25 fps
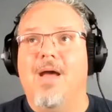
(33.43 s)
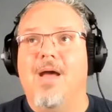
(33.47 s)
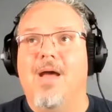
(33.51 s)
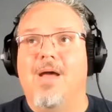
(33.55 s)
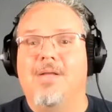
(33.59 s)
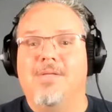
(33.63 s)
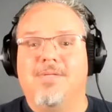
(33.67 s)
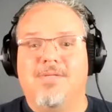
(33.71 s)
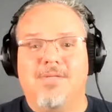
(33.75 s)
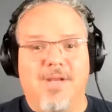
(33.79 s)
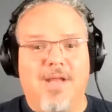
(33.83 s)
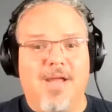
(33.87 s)

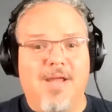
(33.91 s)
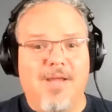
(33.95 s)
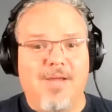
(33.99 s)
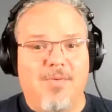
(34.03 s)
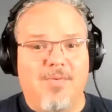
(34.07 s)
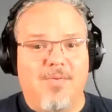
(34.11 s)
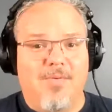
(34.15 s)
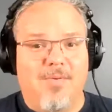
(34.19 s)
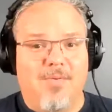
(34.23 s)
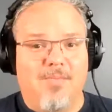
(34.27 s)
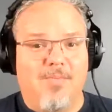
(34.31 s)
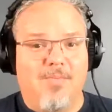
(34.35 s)
Tonight,
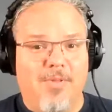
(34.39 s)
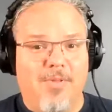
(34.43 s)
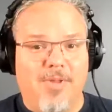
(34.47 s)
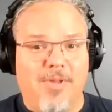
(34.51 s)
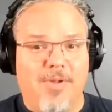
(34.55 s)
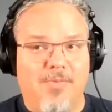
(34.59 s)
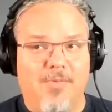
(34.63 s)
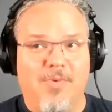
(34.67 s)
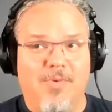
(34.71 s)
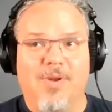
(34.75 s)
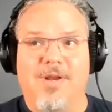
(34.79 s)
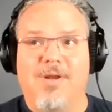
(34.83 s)
we're
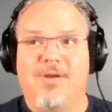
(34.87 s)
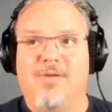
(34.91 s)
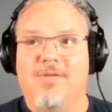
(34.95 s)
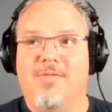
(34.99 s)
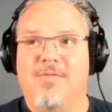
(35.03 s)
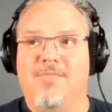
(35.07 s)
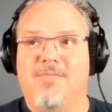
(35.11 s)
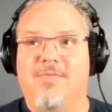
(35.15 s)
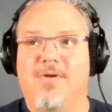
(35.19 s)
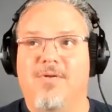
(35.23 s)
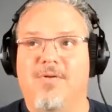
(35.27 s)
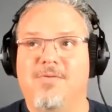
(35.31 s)
pulling one out of
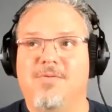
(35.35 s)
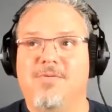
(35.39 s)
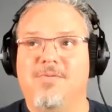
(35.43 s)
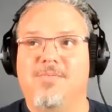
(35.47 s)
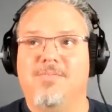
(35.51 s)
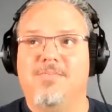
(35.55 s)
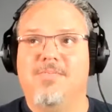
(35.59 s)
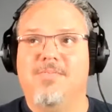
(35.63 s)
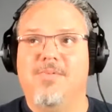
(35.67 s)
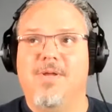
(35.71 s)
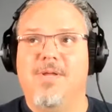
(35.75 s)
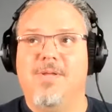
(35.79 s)
the vault,
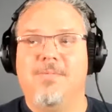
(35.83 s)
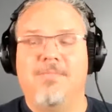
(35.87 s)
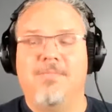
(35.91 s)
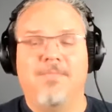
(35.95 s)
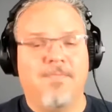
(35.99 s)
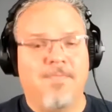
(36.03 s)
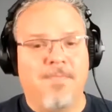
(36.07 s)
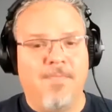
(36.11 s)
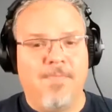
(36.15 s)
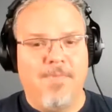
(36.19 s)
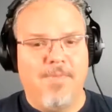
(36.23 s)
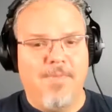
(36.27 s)
but
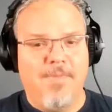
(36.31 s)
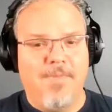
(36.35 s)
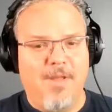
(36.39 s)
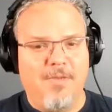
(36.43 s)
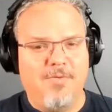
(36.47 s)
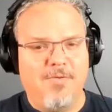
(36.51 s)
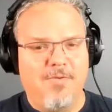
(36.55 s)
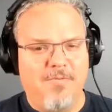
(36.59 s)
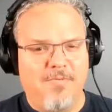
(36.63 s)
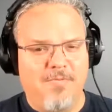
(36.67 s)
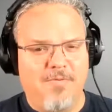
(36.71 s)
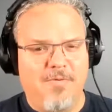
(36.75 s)
not
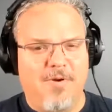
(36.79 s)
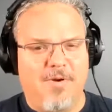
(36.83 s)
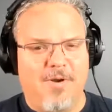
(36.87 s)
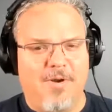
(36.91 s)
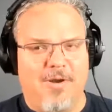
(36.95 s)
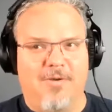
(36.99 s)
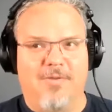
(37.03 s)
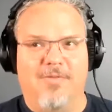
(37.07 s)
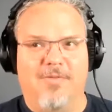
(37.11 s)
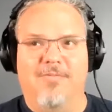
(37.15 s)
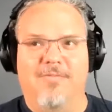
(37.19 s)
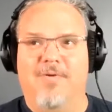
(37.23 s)
too far
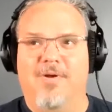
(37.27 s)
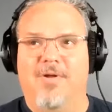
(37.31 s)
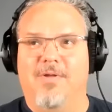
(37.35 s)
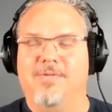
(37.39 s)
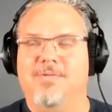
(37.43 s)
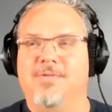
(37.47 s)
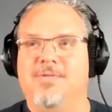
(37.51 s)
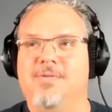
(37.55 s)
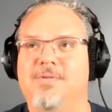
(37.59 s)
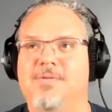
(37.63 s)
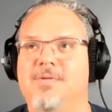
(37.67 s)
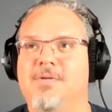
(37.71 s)
out of the
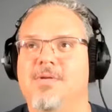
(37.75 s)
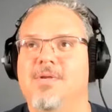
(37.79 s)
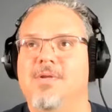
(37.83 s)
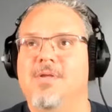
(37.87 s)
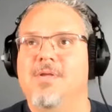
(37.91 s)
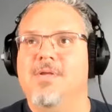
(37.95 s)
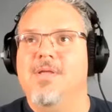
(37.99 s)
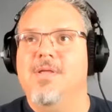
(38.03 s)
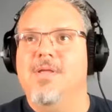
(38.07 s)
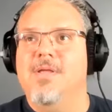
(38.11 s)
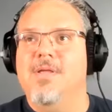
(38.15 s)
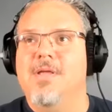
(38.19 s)
vault.
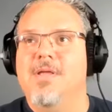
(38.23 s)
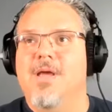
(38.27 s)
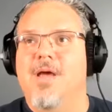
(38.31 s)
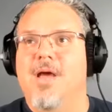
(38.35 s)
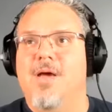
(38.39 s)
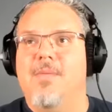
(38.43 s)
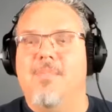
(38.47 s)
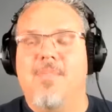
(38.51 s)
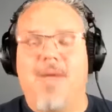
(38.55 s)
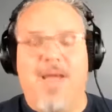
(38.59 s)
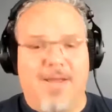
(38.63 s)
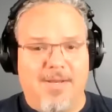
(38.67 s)

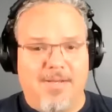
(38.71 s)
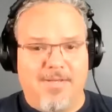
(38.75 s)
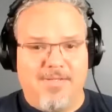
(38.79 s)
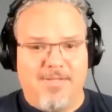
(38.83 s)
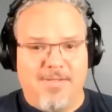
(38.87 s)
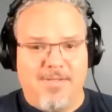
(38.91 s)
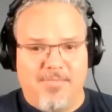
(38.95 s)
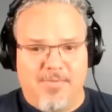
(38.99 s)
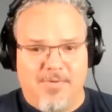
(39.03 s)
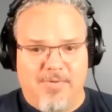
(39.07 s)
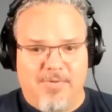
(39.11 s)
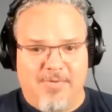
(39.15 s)
Back in
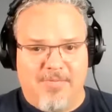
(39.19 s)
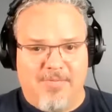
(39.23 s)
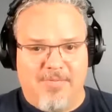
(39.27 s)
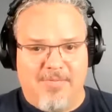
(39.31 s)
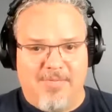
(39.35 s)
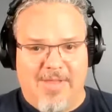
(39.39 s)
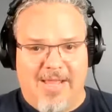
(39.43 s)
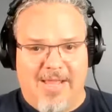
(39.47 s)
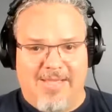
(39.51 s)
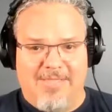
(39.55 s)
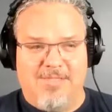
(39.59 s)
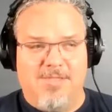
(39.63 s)
December of
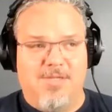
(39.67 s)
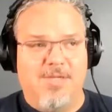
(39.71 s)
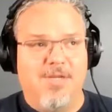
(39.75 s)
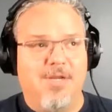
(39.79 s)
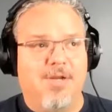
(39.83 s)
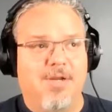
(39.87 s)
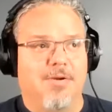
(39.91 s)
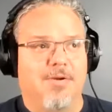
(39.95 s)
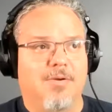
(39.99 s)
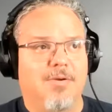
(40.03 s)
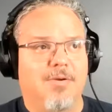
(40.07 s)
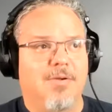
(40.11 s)
last
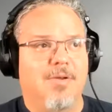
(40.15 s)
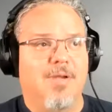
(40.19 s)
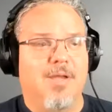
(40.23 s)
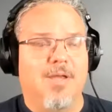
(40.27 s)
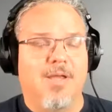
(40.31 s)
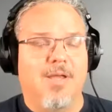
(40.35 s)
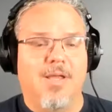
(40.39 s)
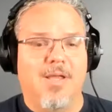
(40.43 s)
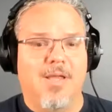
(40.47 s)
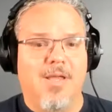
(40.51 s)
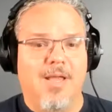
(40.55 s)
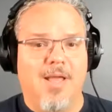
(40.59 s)
year,
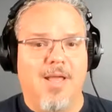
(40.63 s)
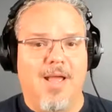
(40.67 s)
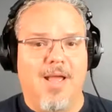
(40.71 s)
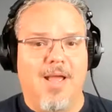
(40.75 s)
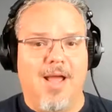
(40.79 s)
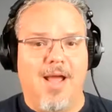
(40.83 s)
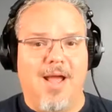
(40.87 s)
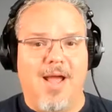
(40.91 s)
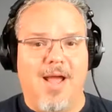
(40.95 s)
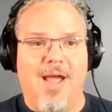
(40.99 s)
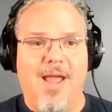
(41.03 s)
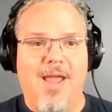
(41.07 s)

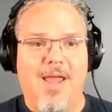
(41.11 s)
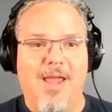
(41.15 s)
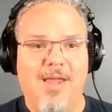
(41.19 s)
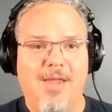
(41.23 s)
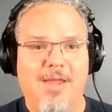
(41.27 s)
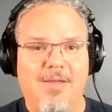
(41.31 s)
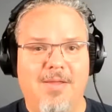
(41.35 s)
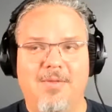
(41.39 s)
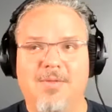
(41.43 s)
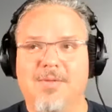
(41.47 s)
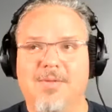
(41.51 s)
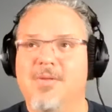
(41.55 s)

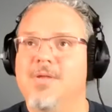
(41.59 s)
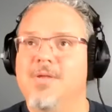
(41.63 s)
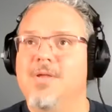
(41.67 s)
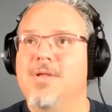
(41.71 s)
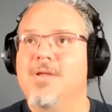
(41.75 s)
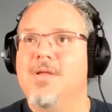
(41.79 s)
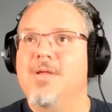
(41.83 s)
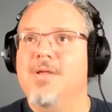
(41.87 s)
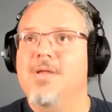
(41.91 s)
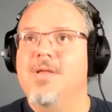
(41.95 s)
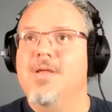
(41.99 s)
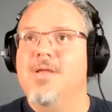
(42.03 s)
I
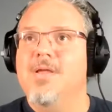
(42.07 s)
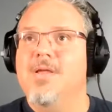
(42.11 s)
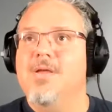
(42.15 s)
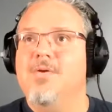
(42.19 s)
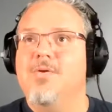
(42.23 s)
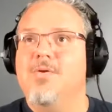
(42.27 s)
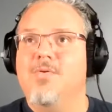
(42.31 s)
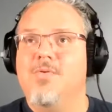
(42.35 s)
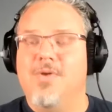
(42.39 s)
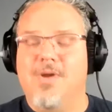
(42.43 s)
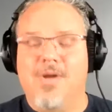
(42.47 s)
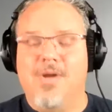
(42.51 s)

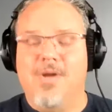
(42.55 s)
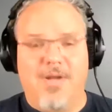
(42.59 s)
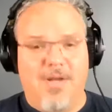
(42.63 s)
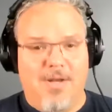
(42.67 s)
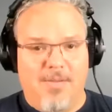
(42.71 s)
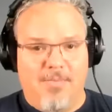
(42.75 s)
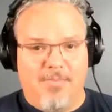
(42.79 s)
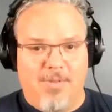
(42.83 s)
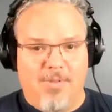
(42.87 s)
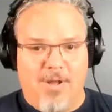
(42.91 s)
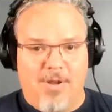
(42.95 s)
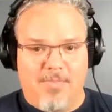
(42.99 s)
created
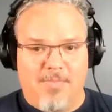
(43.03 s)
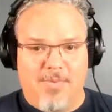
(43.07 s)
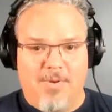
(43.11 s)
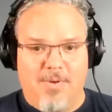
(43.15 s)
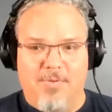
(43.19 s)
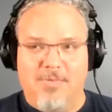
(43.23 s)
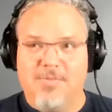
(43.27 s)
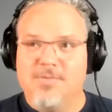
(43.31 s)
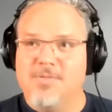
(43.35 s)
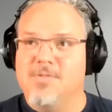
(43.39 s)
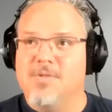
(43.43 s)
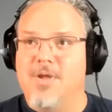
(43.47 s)
a blog
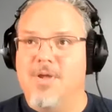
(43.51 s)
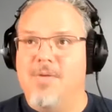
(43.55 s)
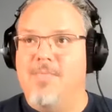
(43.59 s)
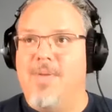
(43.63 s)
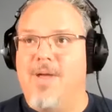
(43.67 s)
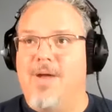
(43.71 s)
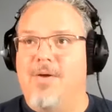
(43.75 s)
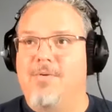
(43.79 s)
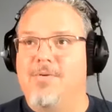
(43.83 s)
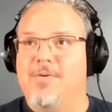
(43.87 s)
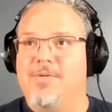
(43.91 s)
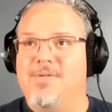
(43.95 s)
post
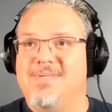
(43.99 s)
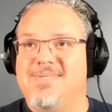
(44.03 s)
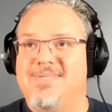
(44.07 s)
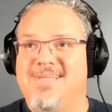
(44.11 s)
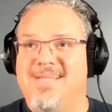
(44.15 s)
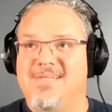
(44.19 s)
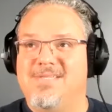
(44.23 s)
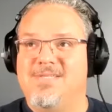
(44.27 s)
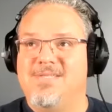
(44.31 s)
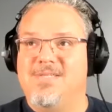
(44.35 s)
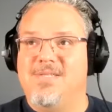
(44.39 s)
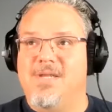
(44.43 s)
about
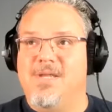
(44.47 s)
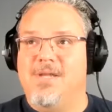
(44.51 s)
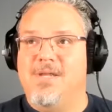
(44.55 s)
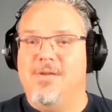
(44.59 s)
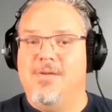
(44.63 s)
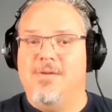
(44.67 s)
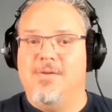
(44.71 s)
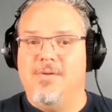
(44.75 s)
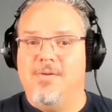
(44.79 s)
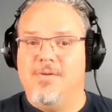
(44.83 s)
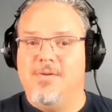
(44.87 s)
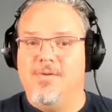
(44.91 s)

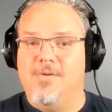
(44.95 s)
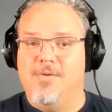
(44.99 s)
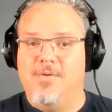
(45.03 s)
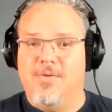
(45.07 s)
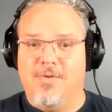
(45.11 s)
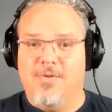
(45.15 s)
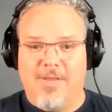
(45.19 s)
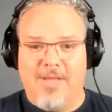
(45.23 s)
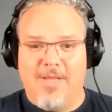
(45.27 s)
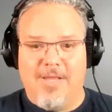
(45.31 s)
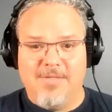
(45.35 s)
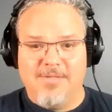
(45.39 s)
testing
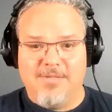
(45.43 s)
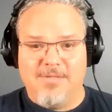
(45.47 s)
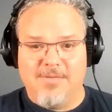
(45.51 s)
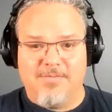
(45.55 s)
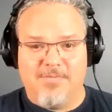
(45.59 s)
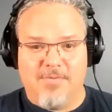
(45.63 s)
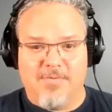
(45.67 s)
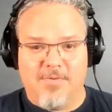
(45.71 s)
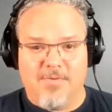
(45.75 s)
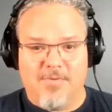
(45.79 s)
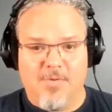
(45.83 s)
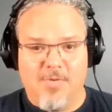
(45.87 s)
your lenses
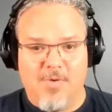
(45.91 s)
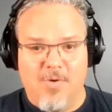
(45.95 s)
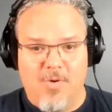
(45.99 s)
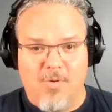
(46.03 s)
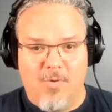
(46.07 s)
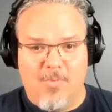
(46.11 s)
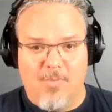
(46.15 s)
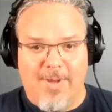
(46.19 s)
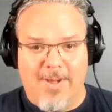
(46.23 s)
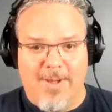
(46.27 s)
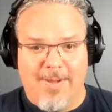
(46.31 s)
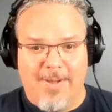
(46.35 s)
for
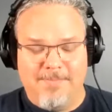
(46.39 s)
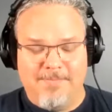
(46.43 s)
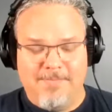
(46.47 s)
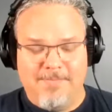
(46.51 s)
Coma.